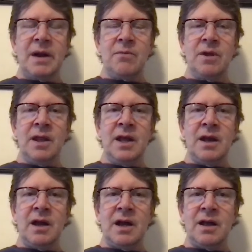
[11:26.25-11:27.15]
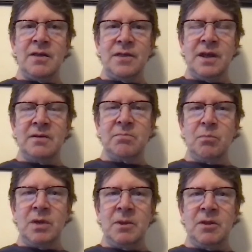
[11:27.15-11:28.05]
But I think
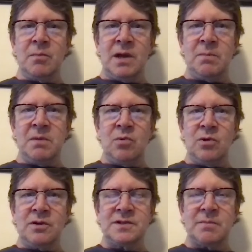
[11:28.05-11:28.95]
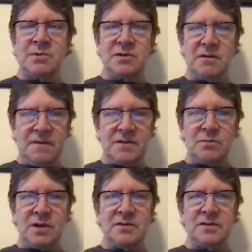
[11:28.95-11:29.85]
maybe there might be more
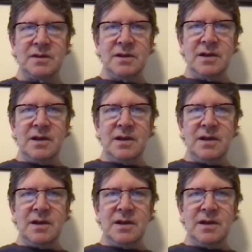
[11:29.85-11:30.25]
subsurface risk,